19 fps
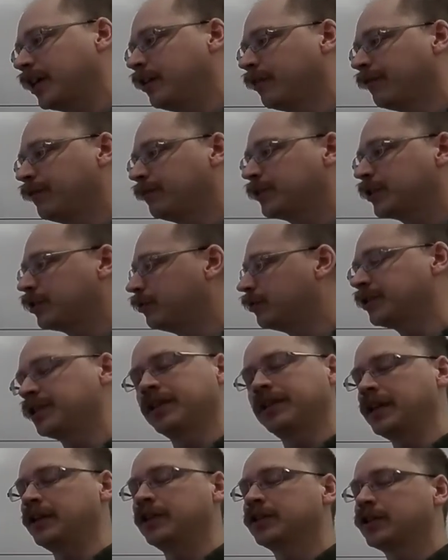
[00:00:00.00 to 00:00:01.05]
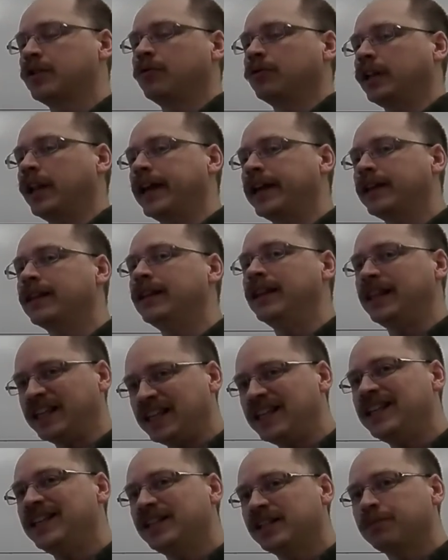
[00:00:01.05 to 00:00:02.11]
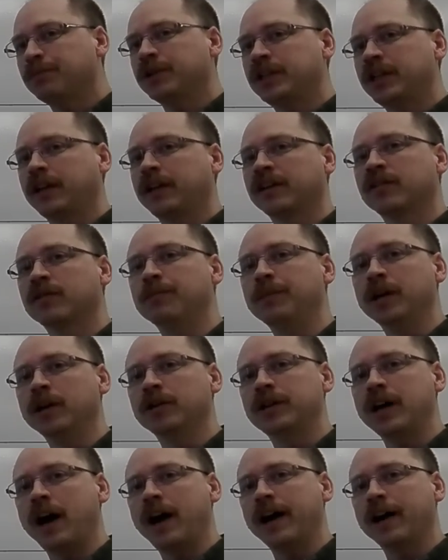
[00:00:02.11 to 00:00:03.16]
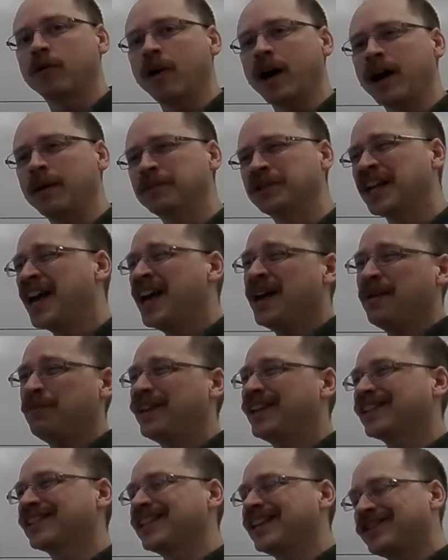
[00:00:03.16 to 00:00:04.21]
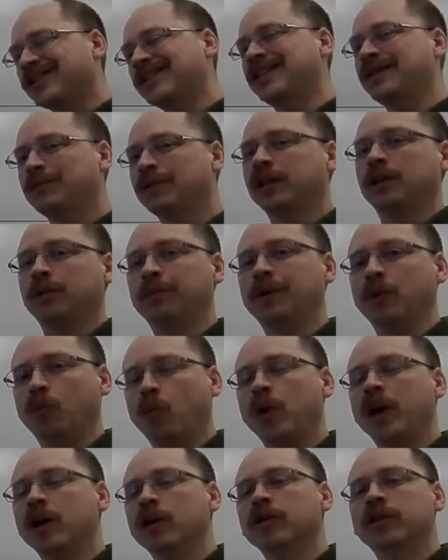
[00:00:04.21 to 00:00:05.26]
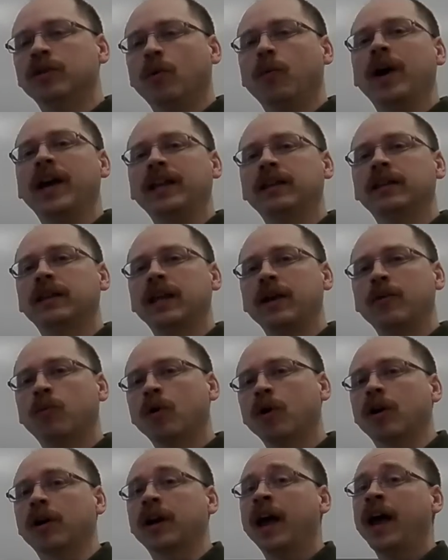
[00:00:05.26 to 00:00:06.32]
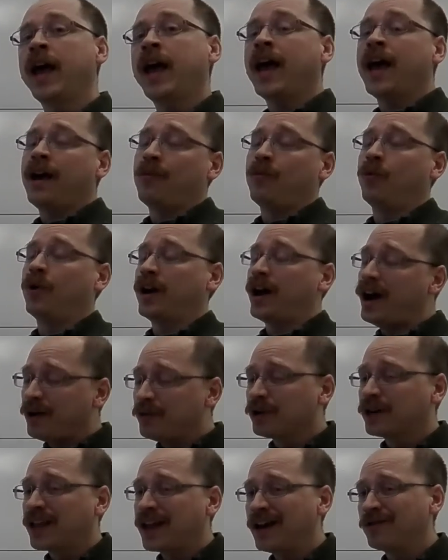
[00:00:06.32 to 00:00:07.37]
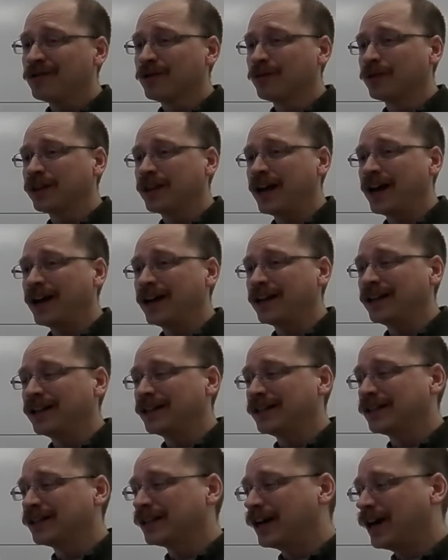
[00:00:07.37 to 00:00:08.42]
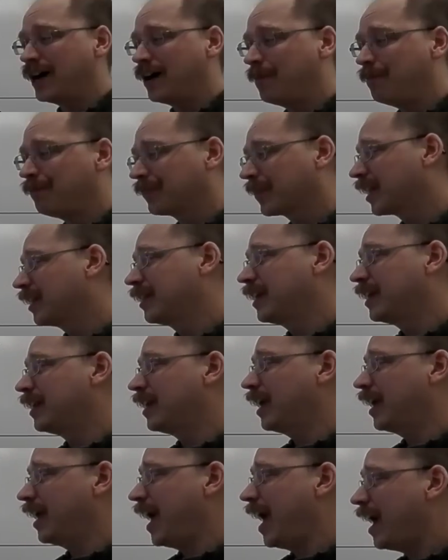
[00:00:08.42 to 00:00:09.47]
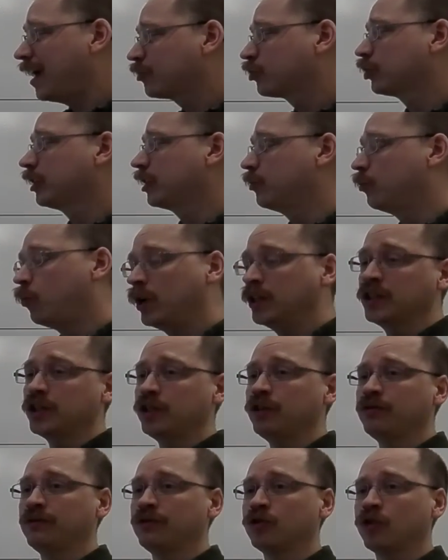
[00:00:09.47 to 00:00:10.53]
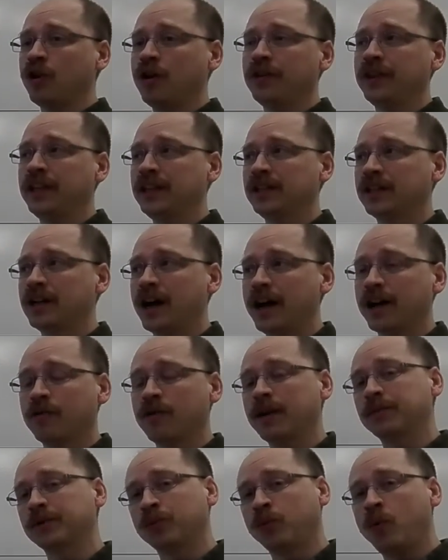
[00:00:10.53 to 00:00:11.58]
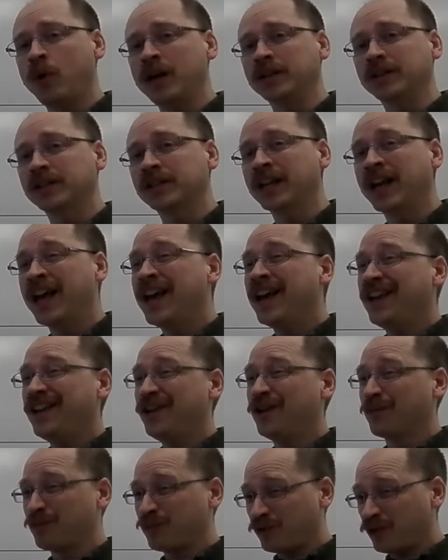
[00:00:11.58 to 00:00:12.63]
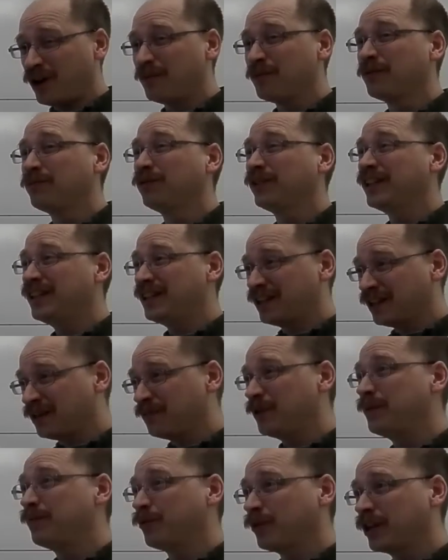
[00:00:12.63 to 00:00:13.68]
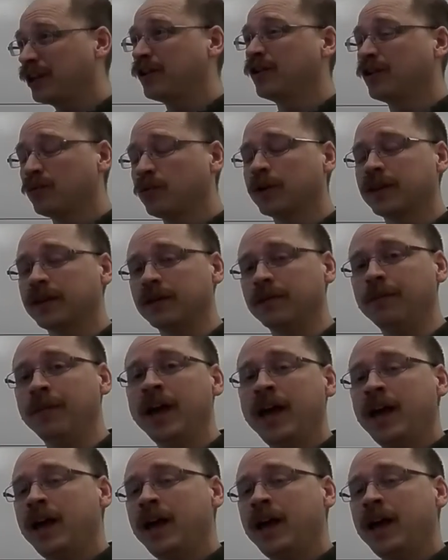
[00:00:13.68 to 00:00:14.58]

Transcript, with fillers: hear from students that they just don't like these particular mirror diagrams because they just seem a little bit weird the way that they work. What I would counter with that is um, that actually once you've drawn these diagrams once, you're probably going to be pretty good with them